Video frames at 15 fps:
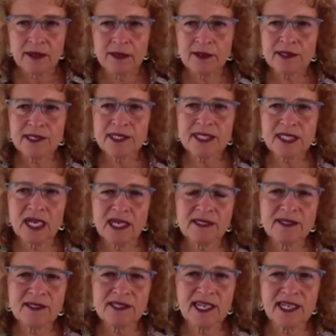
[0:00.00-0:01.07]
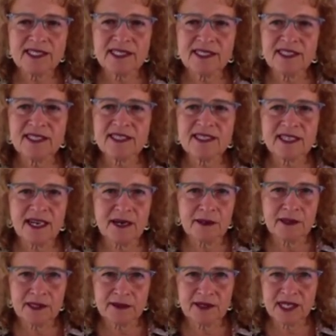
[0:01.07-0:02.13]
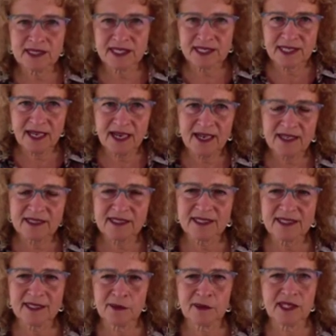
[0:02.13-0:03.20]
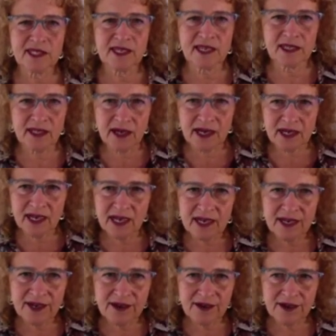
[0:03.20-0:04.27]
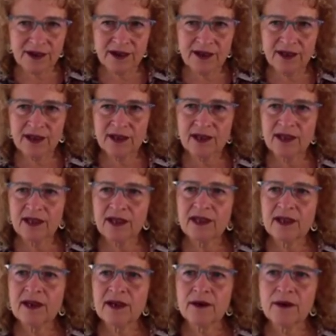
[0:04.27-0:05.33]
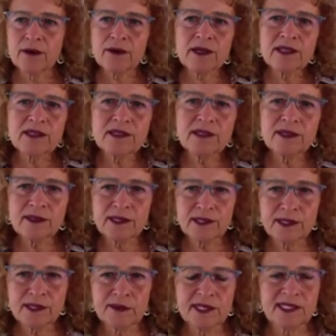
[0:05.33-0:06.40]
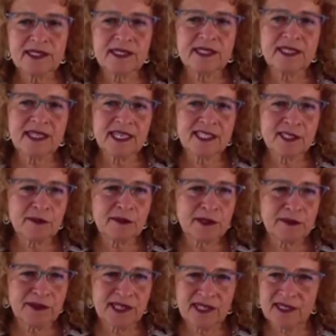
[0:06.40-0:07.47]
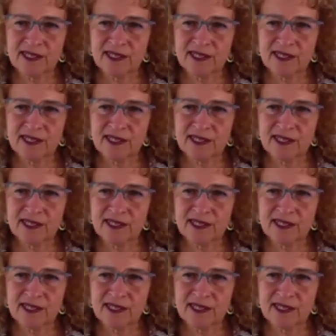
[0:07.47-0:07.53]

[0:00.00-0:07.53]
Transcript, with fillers: or a son who ties a dish towel around his head to simulate long hair, or a little girl who wants to stand up to pee